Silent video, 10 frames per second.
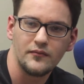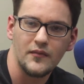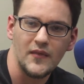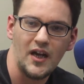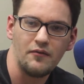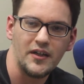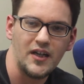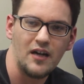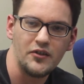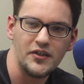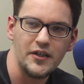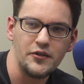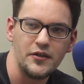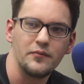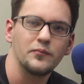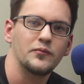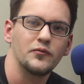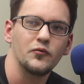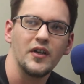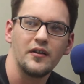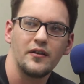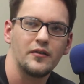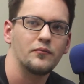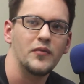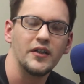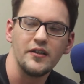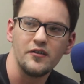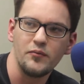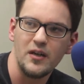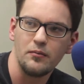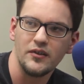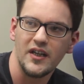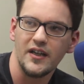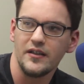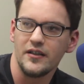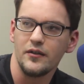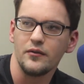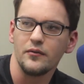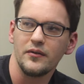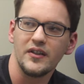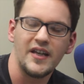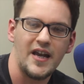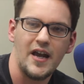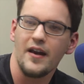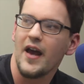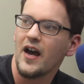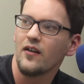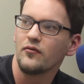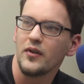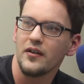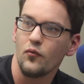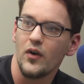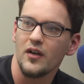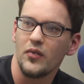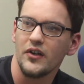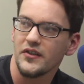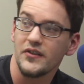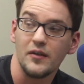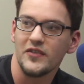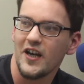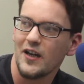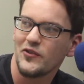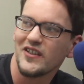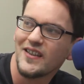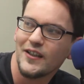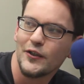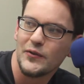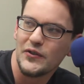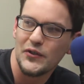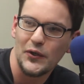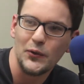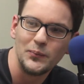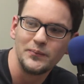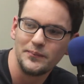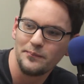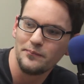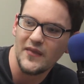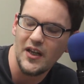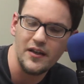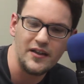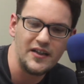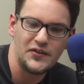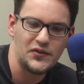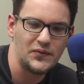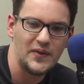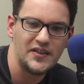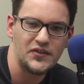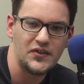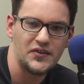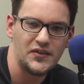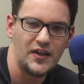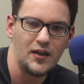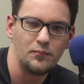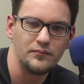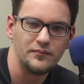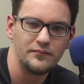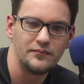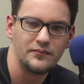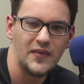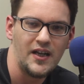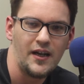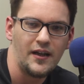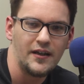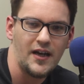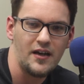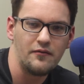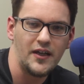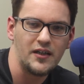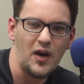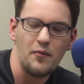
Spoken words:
have that conversation with millions of people that you can't have with one person sometimes. Mm-hmm. So it's just kind of like my